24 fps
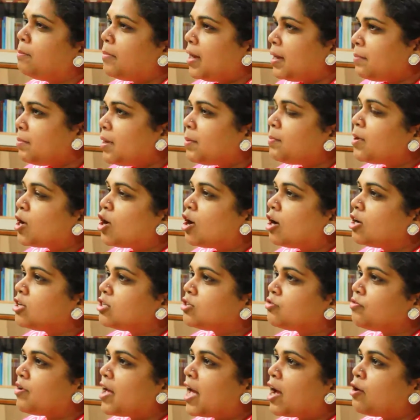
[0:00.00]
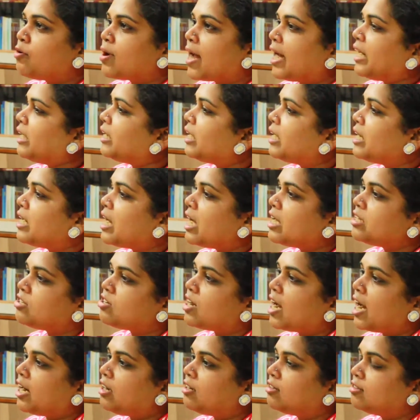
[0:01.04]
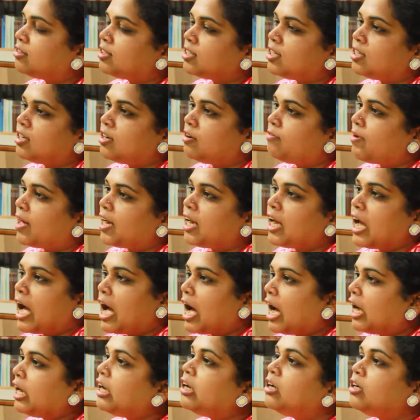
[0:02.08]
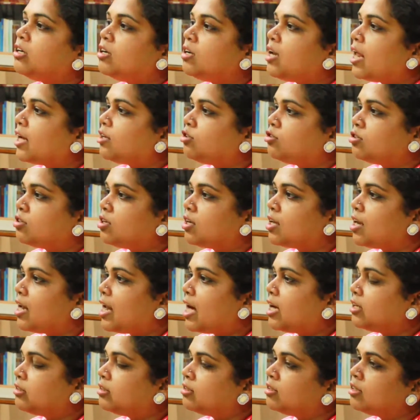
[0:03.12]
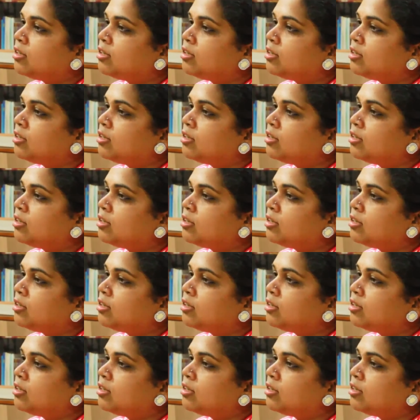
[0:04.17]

Maybe because we have categorized writers in a very high intellectual class,